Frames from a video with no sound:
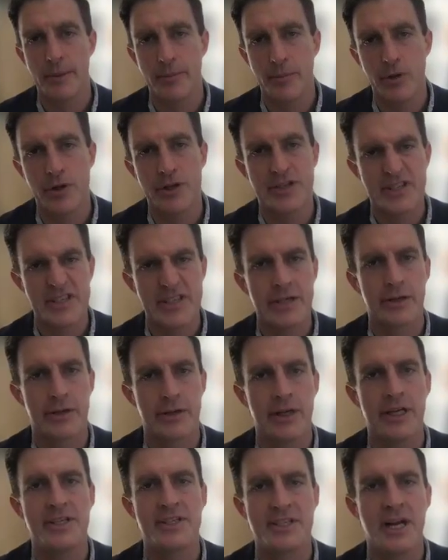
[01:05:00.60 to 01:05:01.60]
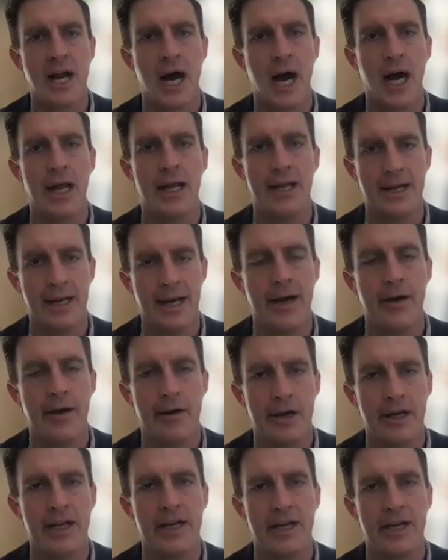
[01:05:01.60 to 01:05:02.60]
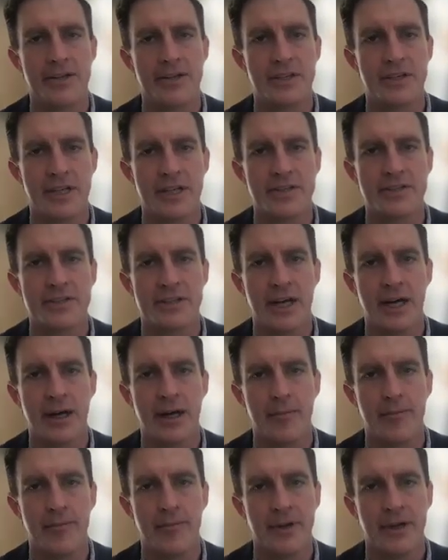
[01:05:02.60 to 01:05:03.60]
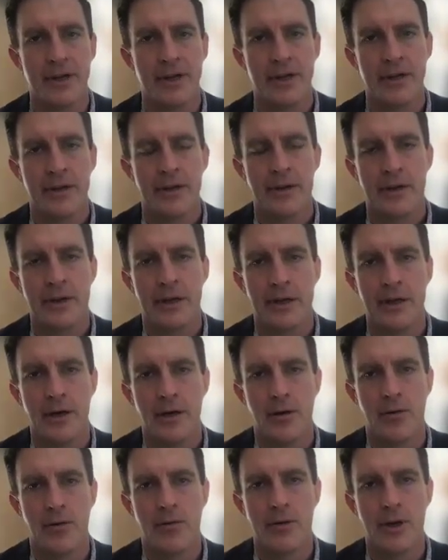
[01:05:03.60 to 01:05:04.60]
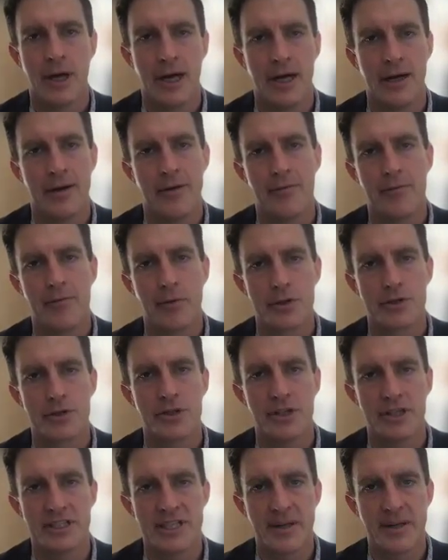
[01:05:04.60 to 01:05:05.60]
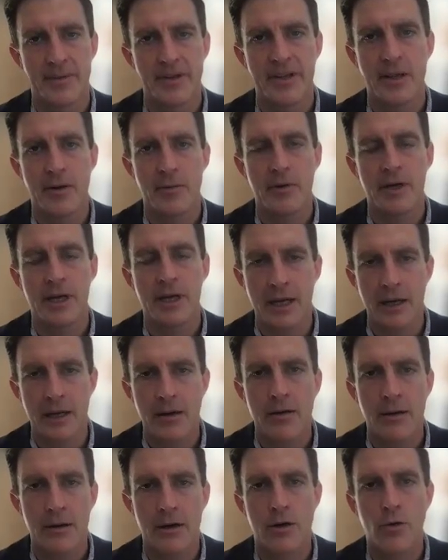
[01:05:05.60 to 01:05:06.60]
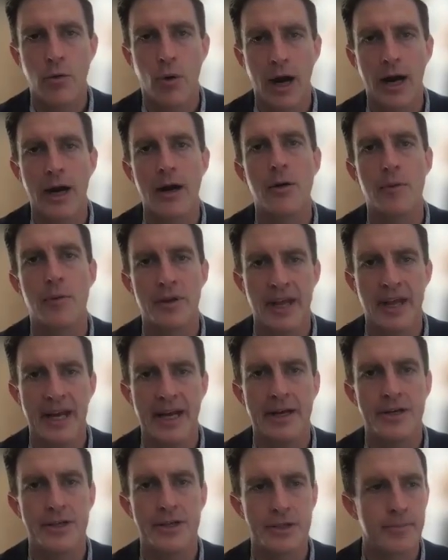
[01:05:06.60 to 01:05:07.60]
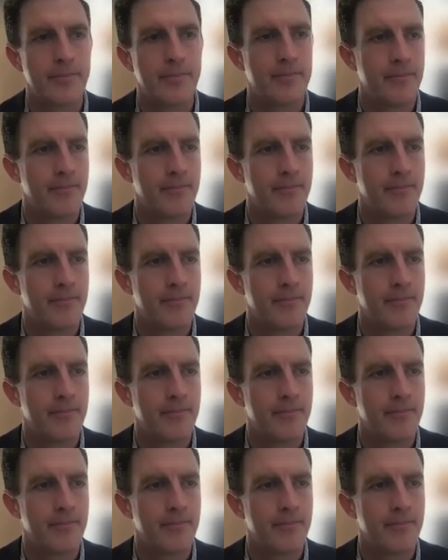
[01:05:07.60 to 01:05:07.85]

people, it's not inherited. It's unfortunately something that we acquire with age.